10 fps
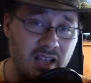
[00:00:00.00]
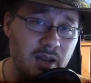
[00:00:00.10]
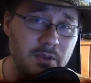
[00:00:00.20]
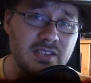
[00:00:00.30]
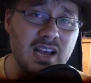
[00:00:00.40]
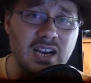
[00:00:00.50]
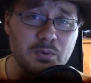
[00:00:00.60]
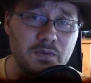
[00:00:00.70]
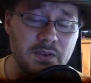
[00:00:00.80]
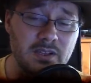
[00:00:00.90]
And
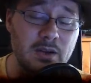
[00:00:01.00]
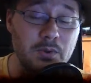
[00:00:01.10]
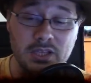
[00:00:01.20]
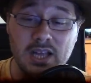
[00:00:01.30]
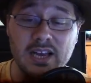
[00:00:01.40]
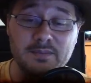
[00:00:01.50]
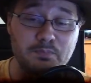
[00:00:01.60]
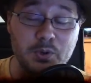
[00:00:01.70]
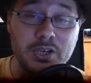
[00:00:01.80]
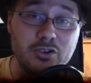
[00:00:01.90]
Miyazaki revealed, I really like
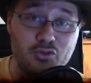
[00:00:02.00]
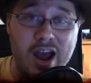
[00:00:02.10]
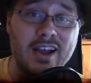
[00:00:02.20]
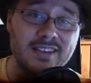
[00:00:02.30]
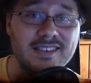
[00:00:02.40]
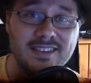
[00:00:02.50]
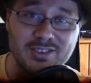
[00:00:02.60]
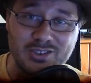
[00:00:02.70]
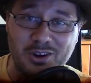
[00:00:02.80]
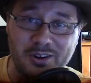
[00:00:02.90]
putting dragons at
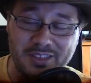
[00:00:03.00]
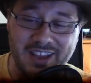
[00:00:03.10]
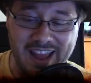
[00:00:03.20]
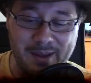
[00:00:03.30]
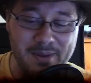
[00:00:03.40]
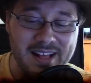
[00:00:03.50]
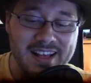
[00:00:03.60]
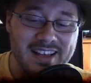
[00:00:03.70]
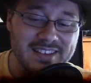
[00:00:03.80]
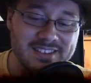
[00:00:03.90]
the start of the game.
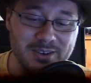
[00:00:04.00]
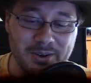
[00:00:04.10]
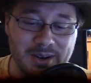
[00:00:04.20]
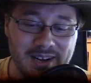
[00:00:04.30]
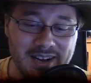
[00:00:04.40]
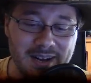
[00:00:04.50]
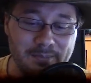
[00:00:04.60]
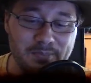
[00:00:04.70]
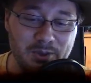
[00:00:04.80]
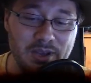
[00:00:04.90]

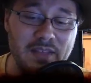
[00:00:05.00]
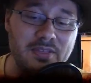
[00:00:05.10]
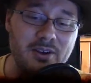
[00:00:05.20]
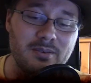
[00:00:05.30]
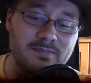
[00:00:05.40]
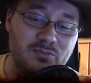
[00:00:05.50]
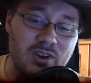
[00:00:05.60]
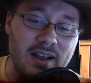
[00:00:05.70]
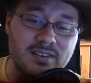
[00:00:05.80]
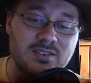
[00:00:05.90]
So you get there,
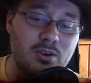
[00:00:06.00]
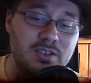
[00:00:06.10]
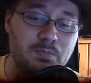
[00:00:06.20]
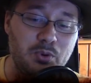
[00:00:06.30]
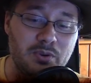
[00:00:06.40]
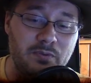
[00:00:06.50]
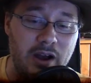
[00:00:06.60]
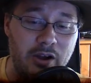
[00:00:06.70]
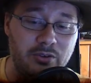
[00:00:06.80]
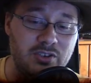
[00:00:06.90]
dragon starts spewing
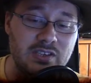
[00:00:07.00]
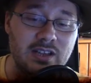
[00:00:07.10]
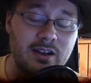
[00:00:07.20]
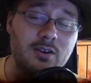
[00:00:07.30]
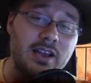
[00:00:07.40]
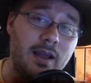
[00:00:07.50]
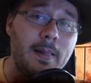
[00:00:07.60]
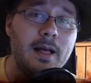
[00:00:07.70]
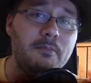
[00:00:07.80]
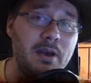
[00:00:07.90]
fire, and you're just like, okay,
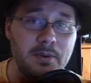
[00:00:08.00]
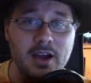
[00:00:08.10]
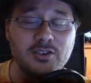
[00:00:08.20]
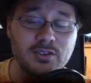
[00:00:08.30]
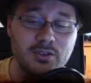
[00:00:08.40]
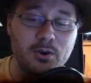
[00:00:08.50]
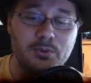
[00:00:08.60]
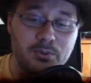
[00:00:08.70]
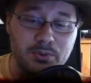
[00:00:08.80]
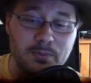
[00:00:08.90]
maybe I should go
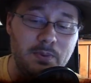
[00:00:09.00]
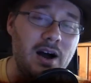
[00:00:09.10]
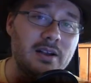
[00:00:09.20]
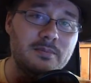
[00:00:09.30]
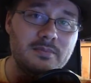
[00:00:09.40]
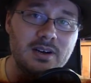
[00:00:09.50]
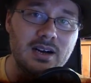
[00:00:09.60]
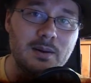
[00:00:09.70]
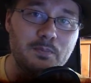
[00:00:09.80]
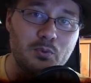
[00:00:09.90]
through the bottom
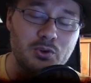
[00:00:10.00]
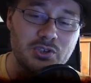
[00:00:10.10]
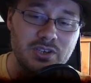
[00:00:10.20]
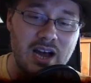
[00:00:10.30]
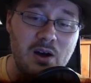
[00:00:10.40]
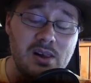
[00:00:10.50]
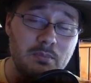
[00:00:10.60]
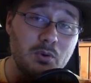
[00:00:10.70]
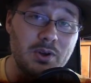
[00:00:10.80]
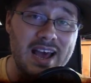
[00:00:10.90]
portion now.
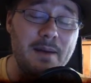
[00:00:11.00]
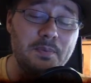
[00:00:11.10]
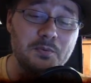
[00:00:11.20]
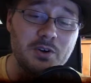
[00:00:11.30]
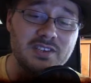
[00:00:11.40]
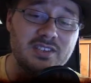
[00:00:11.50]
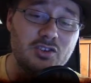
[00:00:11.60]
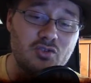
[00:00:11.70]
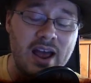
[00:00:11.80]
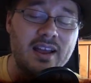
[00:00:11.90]
But what happened was the
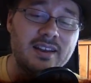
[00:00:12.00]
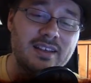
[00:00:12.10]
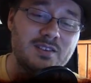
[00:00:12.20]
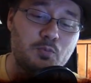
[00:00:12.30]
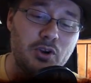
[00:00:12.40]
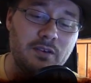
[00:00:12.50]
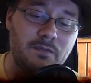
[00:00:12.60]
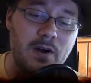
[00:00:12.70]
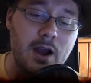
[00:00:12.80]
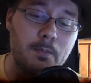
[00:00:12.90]
dragon is breathing
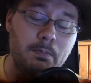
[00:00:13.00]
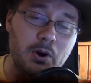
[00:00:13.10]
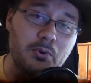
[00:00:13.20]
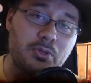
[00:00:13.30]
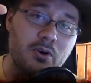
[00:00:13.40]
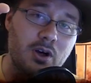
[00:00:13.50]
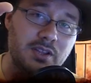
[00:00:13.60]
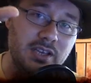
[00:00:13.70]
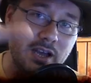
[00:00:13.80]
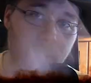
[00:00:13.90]
fire both
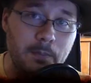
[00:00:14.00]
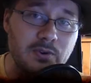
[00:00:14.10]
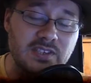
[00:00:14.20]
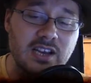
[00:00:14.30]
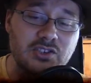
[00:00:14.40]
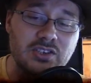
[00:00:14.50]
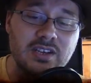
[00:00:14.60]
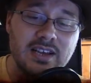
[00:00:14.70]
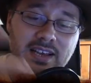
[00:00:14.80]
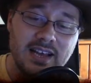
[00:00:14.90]
on the upper
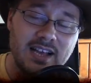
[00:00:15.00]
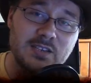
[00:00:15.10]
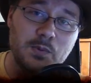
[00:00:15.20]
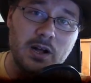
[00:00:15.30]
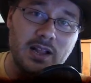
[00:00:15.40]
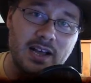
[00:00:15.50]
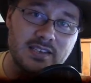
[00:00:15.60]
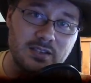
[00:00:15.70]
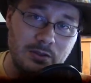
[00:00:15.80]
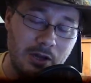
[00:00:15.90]
section as well
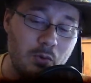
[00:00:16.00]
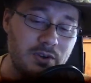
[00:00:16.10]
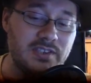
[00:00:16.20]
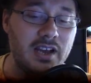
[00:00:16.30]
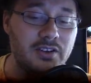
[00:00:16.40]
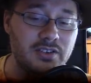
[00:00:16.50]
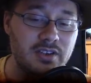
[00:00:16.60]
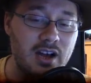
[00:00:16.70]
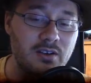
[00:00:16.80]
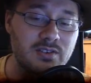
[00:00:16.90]
as the lower section
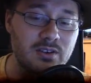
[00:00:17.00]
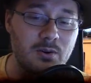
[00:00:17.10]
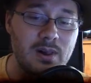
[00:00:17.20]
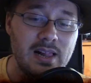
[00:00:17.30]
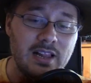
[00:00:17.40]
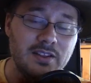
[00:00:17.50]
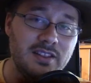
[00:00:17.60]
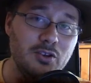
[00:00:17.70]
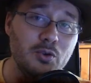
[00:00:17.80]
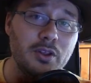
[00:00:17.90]
now. So
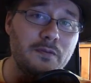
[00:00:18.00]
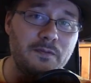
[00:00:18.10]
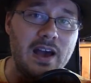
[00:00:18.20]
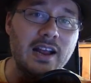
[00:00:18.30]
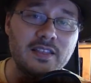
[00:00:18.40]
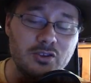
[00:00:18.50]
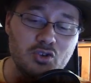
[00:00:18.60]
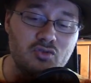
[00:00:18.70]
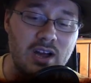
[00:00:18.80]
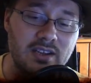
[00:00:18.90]
due to the fact that
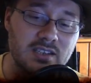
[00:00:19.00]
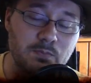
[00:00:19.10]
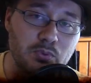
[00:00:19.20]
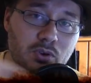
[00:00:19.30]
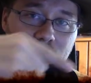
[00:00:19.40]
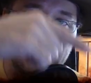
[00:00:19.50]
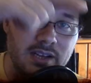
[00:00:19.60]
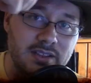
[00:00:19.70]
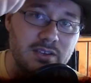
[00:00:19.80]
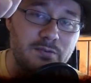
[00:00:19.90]
you tried exploring
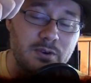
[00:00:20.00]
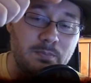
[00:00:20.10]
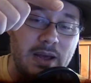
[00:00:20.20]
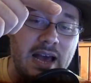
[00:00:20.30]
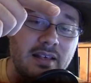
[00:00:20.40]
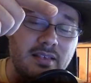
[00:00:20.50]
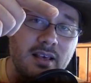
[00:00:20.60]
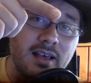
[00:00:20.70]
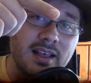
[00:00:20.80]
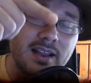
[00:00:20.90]
a different path,
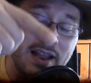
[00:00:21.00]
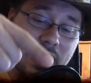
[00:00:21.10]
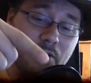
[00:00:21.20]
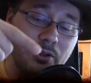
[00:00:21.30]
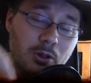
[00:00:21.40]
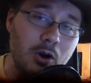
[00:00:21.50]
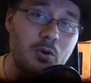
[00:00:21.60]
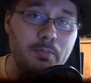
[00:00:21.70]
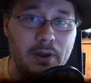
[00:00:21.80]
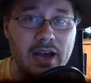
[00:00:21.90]
now the
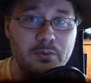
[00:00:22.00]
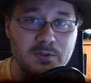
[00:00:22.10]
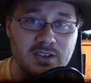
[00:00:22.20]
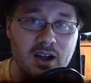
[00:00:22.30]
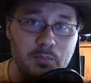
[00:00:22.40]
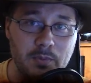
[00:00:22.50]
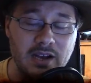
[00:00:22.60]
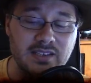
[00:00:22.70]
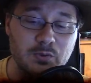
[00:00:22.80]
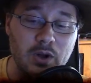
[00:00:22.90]
lower path was
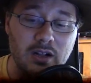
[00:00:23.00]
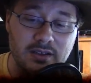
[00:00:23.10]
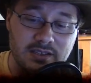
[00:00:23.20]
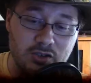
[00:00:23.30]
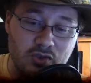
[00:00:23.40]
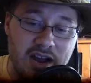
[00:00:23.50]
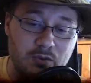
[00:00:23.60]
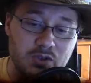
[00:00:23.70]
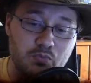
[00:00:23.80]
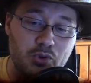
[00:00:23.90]
compromised as well because the
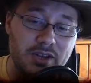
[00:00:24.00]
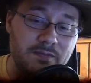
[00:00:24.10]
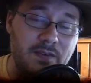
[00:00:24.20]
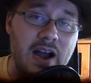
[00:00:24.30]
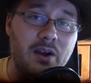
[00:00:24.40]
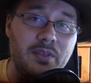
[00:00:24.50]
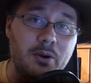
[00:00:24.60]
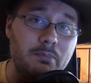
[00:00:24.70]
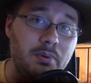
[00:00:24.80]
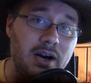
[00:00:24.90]
dragon was breathing fire
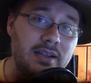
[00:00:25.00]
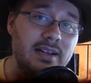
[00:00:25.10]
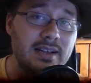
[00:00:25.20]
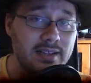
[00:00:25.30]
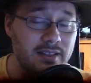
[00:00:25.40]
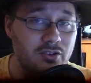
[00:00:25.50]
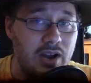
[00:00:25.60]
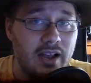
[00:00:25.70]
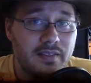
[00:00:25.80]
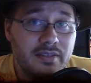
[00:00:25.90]
there. But the
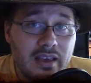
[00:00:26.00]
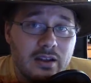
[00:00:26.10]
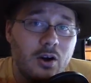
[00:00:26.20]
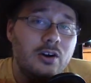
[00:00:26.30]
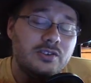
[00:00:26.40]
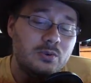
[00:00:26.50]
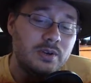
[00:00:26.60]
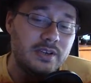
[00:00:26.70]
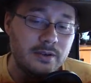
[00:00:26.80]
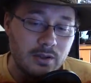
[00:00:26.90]
dragon did also
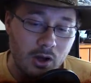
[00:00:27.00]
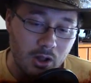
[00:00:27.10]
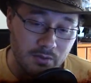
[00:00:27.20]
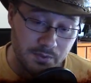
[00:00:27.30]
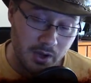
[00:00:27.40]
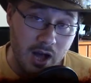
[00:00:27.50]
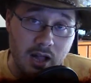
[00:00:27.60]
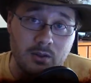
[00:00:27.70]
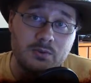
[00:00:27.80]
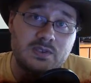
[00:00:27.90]
kill all of the
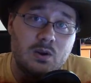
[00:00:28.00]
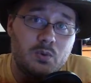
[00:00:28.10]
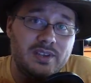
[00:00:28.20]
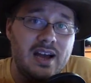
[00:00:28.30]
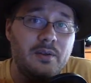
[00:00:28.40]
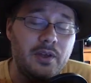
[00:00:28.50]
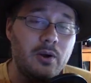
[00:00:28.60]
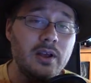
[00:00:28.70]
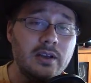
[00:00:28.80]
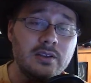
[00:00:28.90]
hollows that were down there.